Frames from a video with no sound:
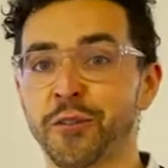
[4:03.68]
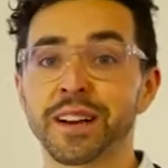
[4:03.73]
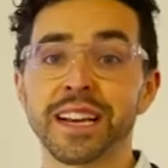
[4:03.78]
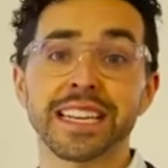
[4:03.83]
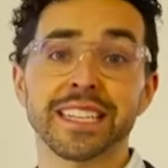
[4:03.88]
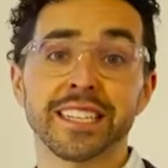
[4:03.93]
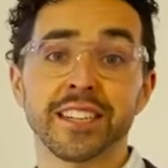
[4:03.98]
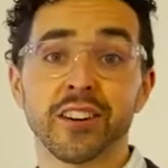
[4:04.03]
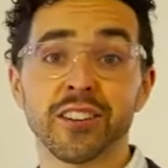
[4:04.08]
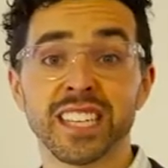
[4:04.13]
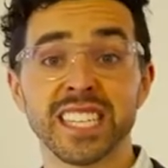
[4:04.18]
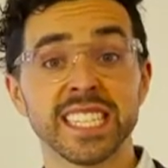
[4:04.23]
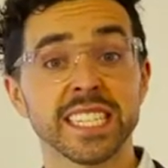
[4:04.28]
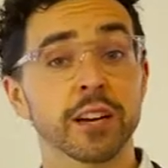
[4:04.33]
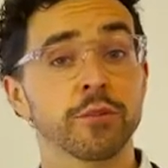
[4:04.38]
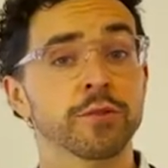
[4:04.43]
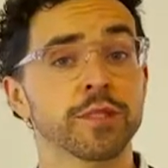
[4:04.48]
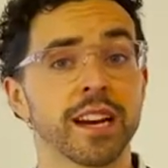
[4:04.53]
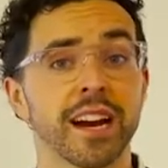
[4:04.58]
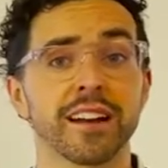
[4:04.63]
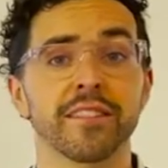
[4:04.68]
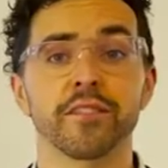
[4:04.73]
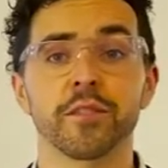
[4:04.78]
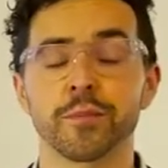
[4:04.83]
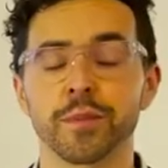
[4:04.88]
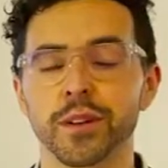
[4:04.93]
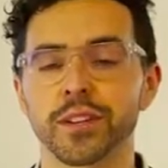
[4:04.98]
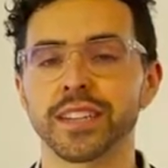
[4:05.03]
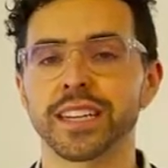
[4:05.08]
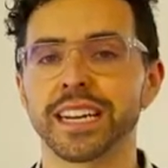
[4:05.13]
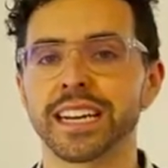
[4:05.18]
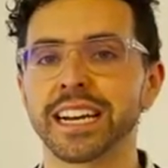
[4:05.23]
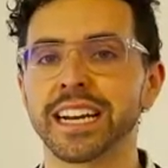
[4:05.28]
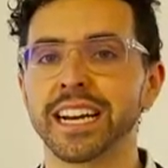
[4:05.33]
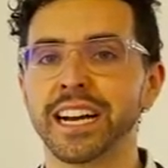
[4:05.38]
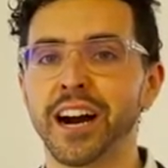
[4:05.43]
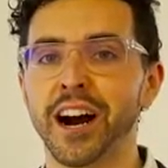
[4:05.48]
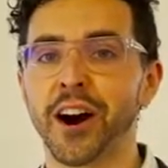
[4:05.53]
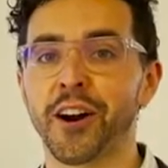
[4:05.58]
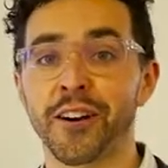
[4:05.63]
oriented on the south side of the building
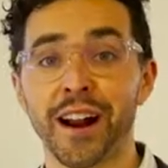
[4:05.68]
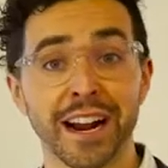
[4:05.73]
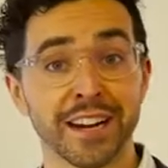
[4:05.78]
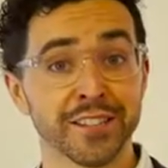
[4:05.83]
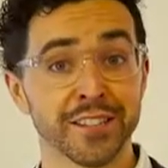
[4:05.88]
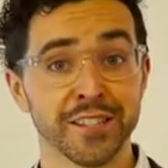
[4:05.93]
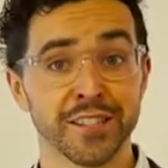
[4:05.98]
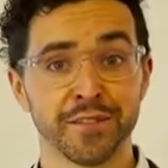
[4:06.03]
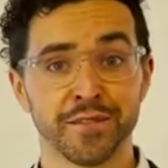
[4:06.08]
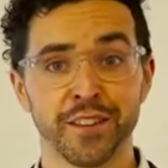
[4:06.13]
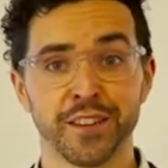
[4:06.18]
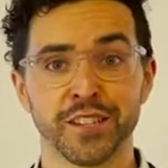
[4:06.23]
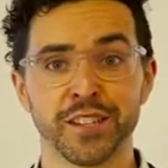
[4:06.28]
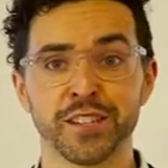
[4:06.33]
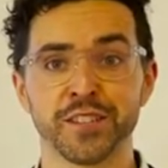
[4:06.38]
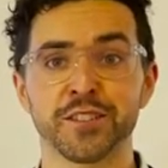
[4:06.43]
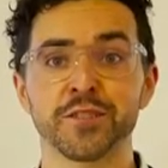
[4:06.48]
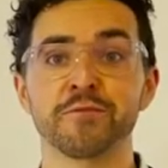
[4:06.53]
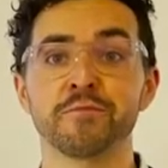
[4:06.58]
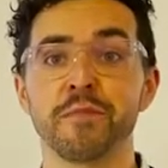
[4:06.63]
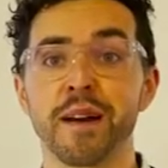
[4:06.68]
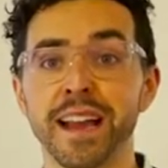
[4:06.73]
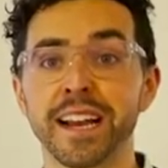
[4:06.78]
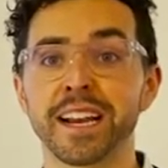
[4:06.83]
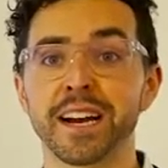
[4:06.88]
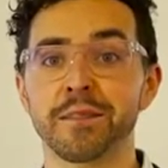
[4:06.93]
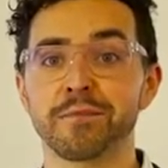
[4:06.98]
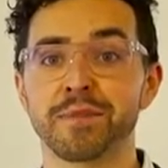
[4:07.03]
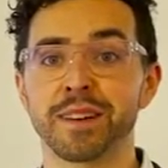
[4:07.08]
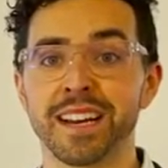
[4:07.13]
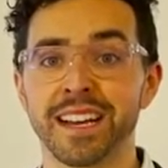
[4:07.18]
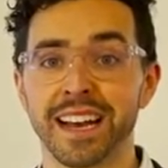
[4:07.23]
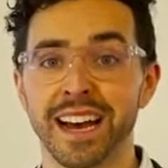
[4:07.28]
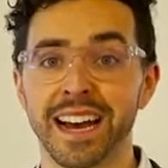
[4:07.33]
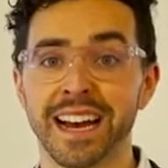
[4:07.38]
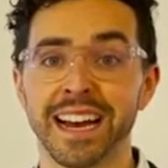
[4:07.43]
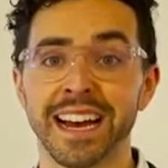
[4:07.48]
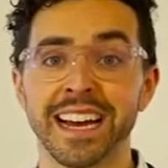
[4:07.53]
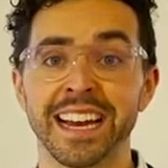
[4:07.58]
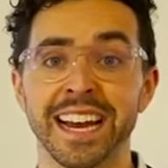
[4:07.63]
are actually sufficient to make up
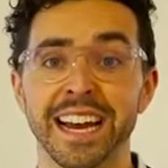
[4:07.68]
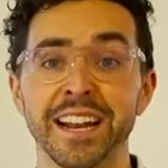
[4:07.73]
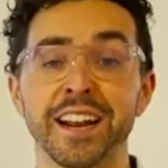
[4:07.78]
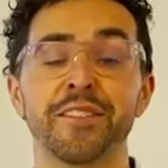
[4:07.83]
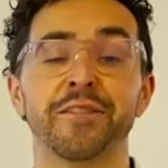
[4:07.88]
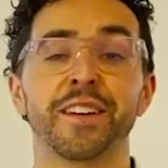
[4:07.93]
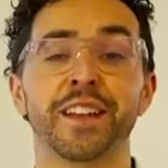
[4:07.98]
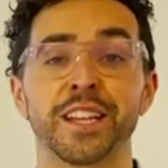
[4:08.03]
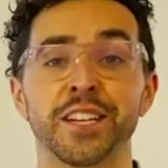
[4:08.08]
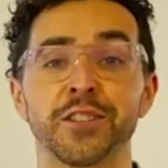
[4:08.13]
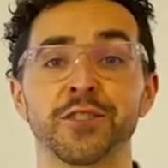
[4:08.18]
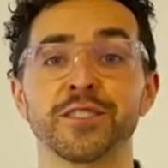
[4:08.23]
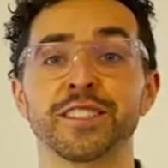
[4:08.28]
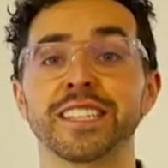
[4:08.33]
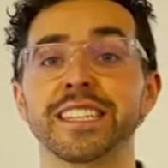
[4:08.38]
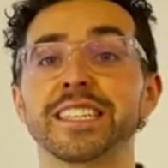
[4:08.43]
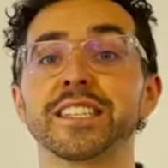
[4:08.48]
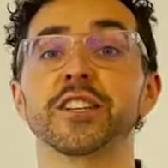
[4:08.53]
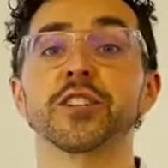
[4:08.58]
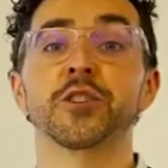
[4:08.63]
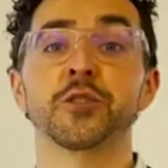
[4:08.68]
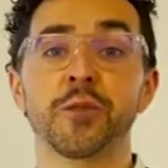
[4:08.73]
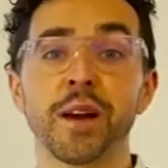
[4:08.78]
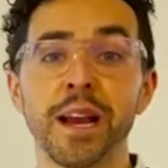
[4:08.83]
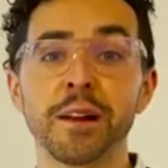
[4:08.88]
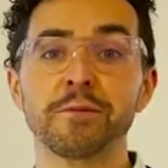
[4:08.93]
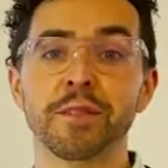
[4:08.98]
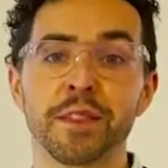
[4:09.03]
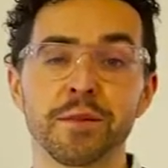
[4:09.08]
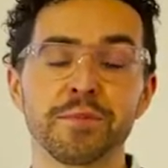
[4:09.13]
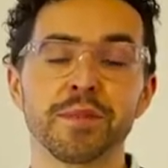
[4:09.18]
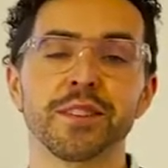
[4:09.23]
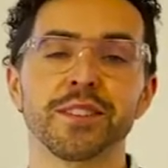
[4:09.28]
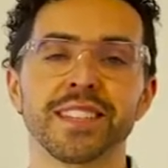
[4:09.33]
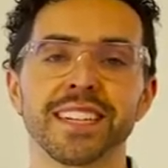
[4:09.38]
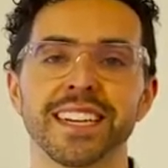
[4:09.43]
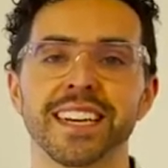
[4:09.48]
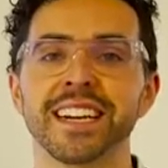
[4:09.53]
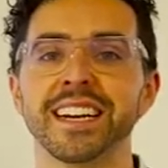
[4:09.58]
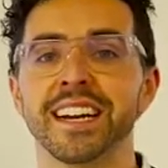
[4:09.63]
uh, enough electricity to trade with the
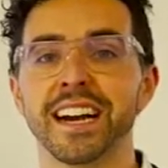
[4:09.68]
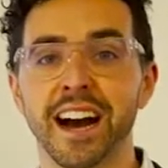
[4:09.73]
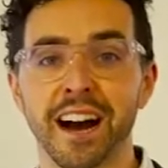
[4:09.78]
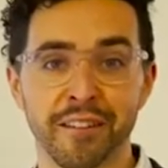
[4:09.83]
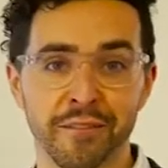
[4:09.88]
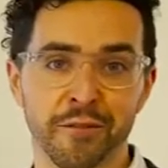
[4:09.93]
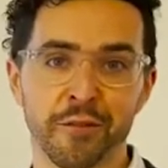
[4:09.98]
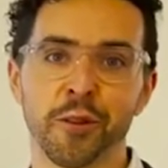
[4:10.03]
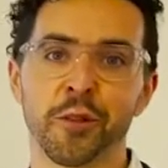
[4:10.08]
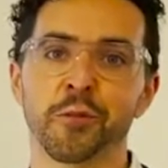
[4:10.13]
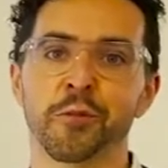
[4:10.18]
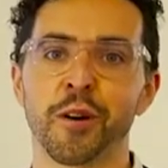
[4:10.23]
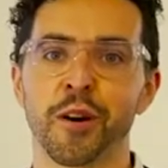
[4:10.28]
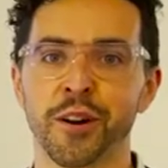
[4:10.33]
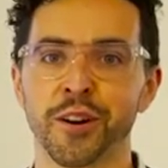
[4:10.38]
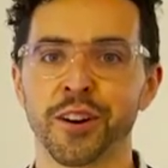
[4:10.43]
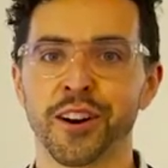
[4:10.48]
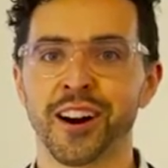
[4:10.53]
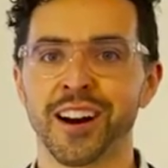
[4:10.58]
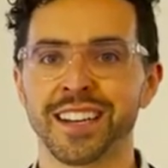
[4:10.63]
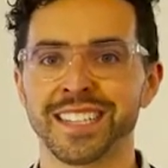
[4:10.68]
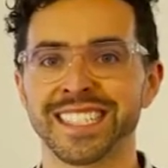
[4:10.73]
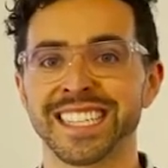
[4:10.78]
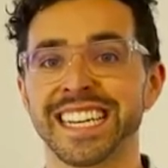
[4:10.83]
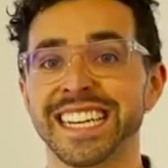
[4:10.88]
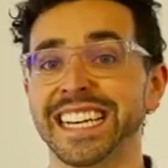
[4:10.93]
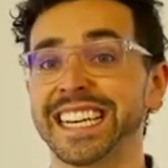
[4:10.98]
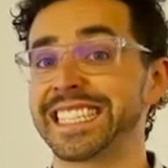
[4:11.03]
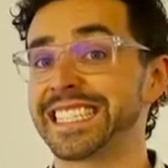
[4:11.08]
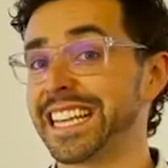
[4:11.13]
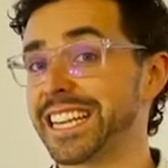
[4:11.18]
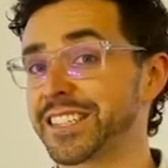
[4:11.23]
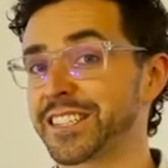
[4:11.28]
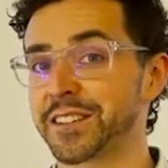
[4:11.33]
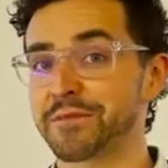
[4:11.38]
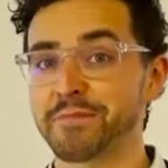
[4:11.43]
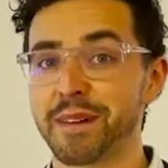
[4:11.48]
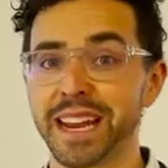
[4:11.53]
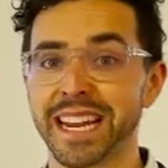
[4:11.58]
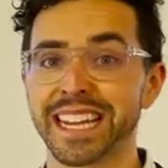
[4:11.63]
building uh, for the water costs,
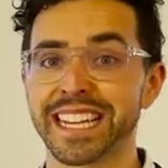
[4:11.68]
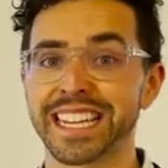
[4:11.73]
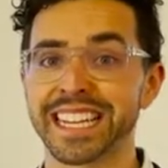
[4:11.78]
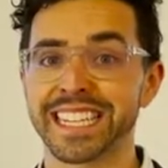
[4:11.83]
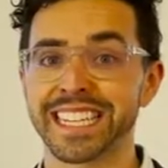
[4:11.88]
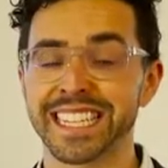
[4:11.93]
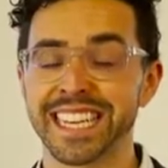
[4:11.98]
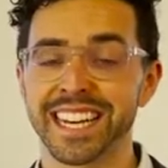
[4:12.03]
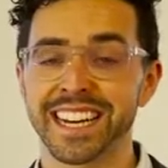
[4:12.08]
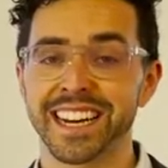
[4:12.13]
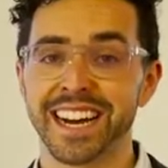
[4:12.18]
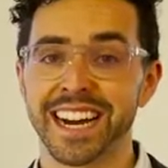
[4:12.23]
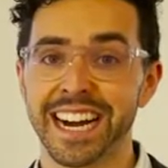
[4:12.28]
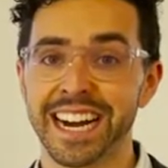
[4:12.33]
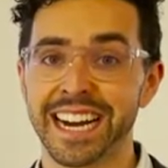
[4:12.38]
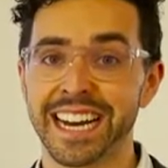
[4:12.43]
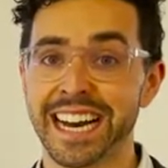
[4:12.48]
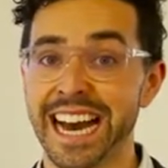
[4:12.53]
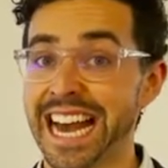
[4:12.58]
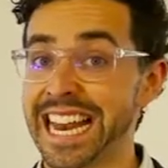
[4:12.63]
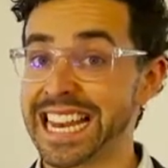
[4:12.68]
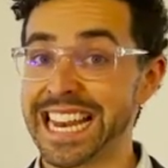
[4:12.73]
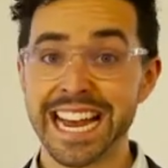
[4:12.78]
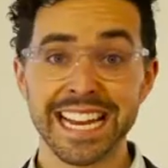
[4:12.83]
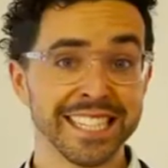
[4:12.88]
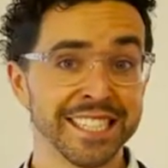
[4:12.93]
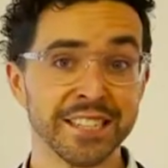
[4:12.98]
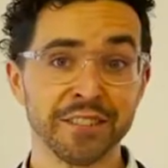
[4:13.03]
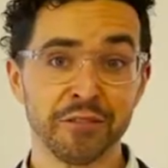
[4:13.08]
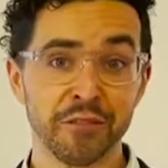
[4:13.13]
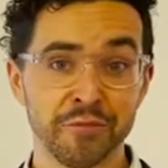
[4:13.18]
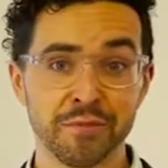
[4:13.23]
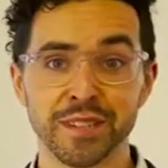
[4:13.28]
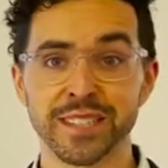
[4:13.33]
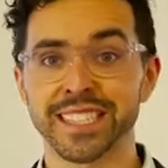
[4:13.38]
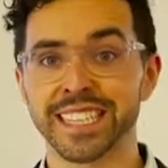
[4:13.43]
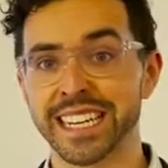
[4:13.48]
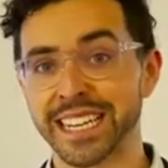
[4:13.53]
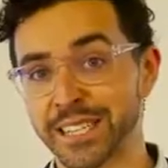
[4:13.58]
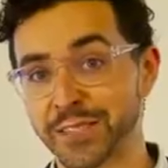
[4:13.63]
essentially making this uh, a net zero
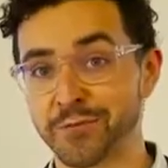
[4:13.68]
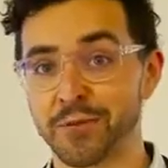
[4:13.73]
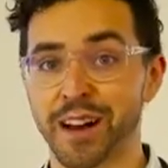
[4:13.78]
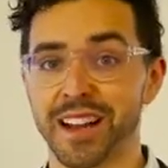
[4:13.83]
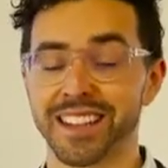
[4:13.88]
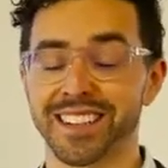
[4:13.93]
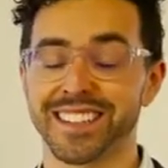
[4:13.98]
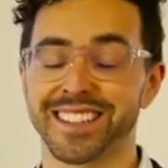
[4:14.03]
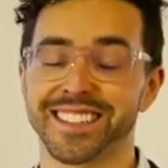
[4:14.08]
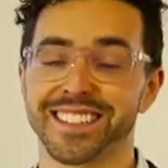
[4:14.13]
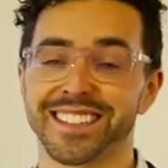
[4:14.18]
building as well.